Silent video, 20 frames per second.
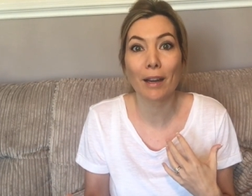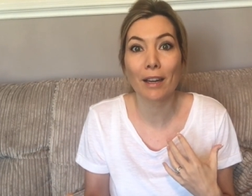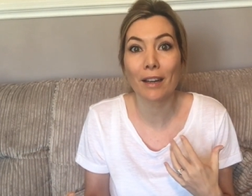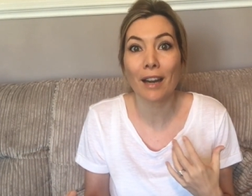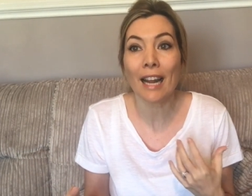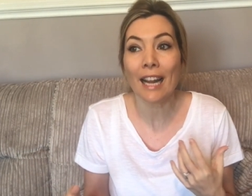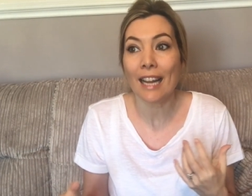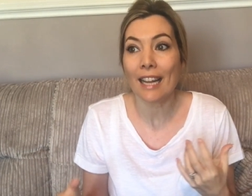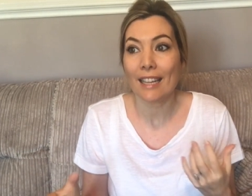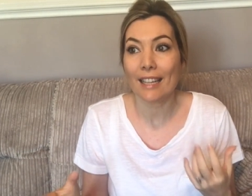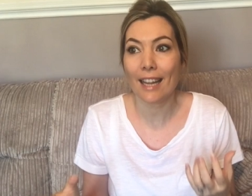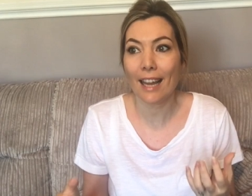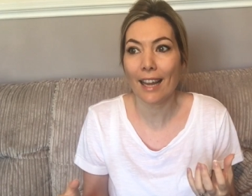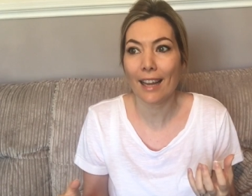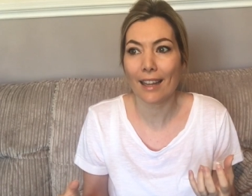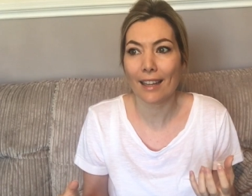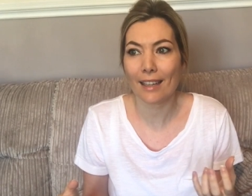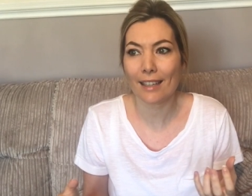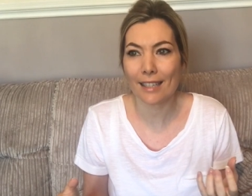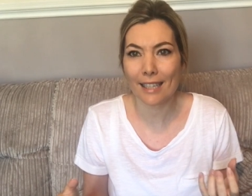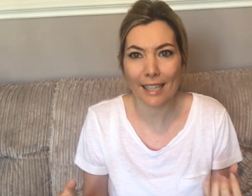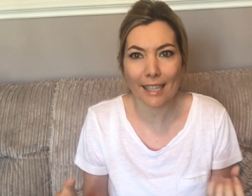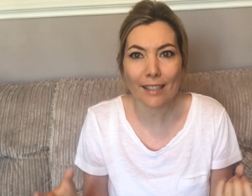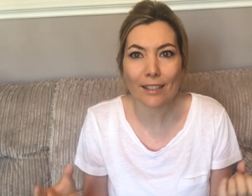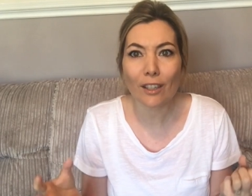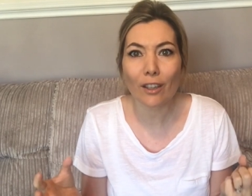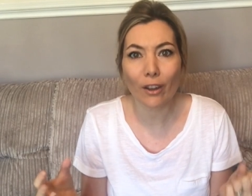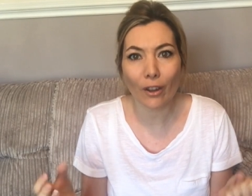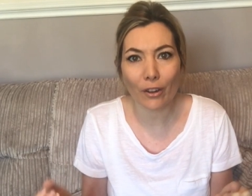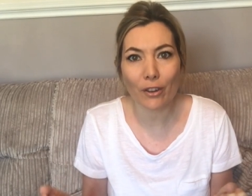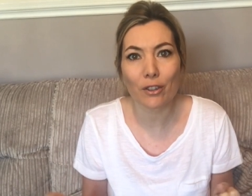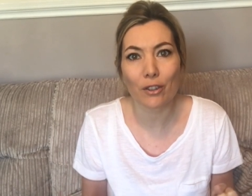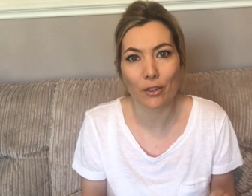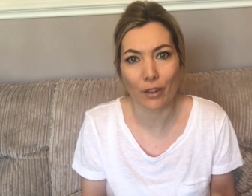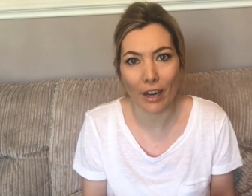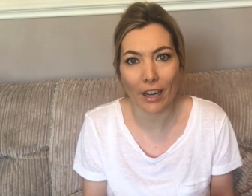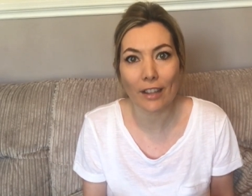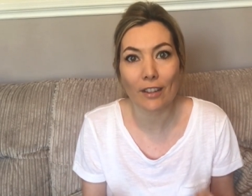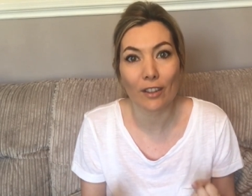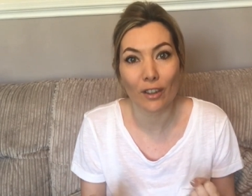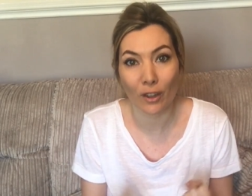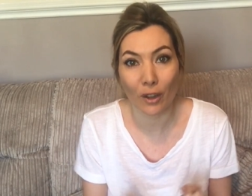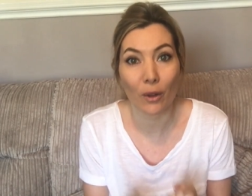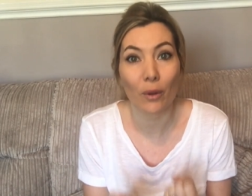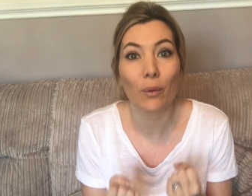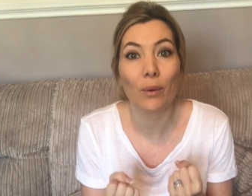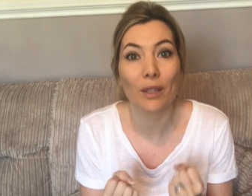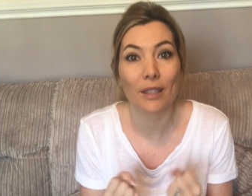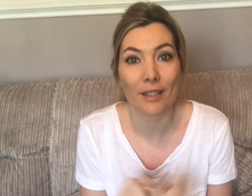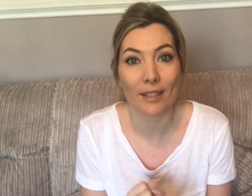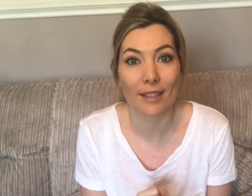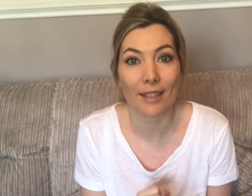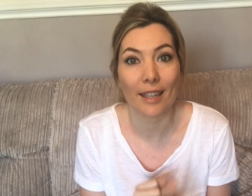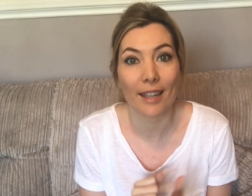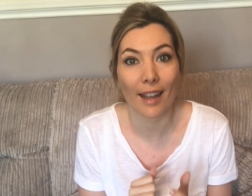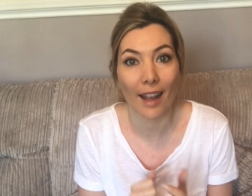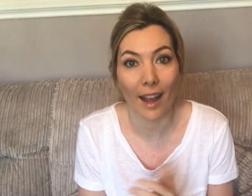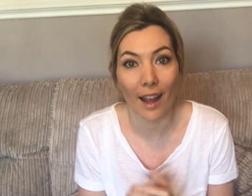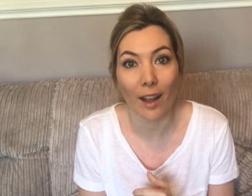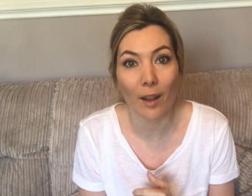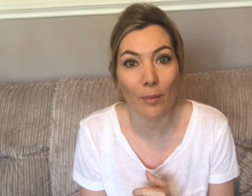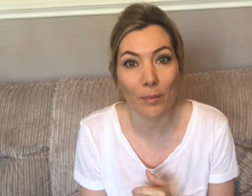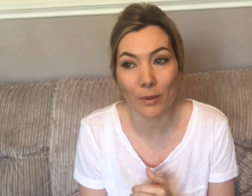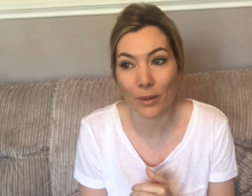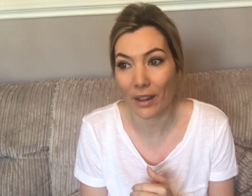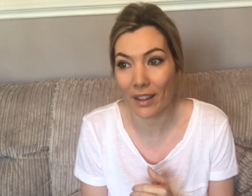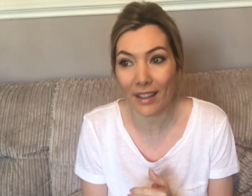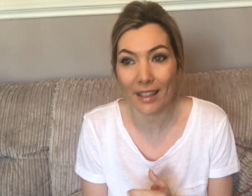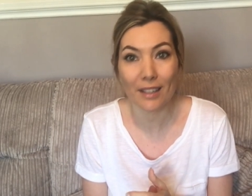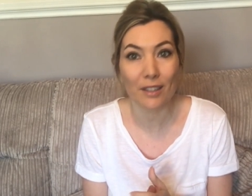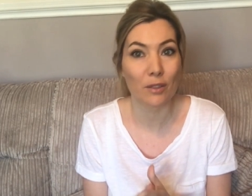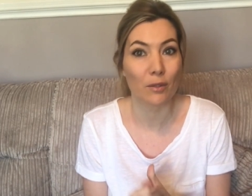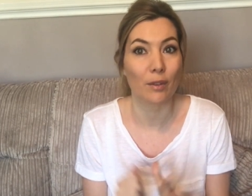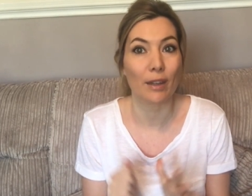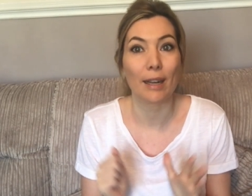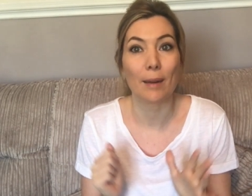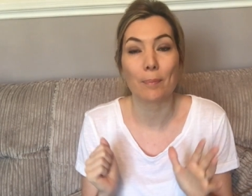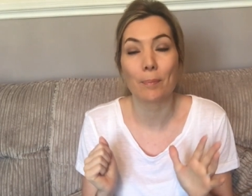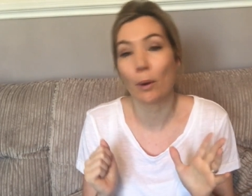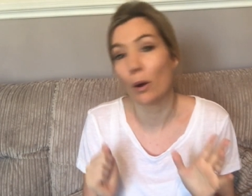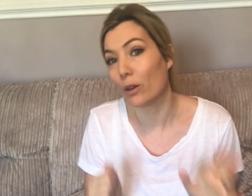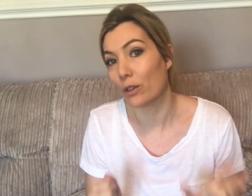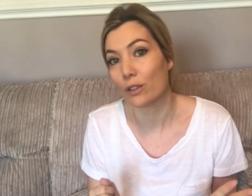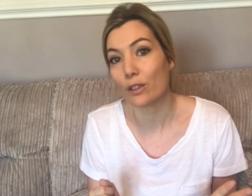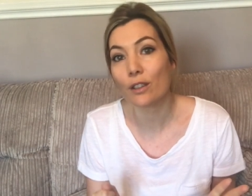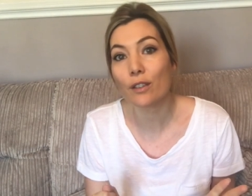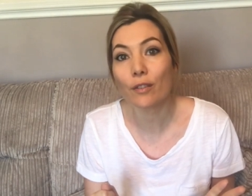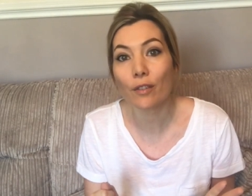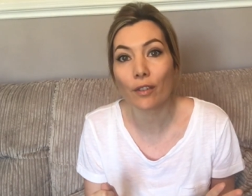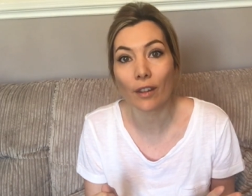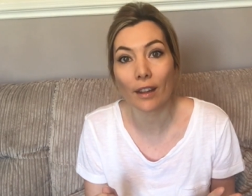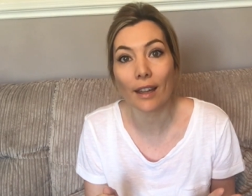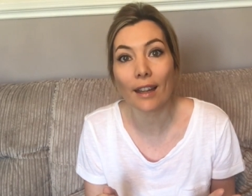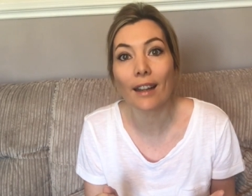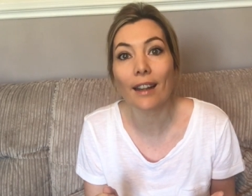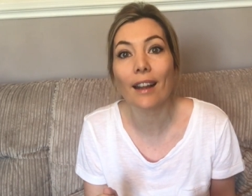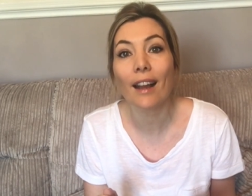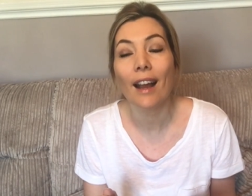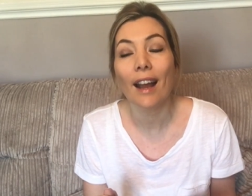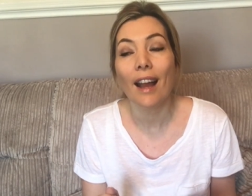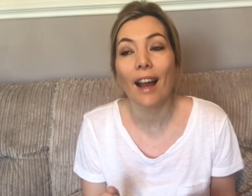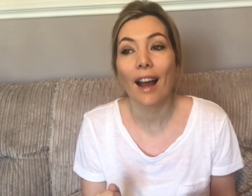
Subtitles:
And yeah, it takes a lot of strength to go and seek help. So I think it's a really positive thing.